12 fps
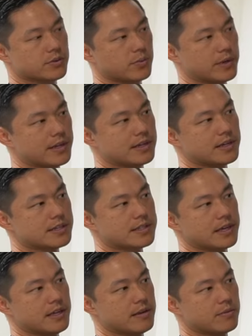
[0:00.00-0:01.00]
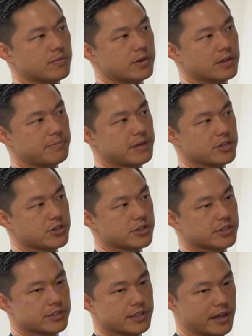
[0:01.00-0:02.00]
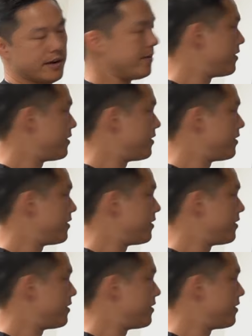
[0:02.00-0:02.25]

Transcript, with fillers: So when it does that, it really pinches into that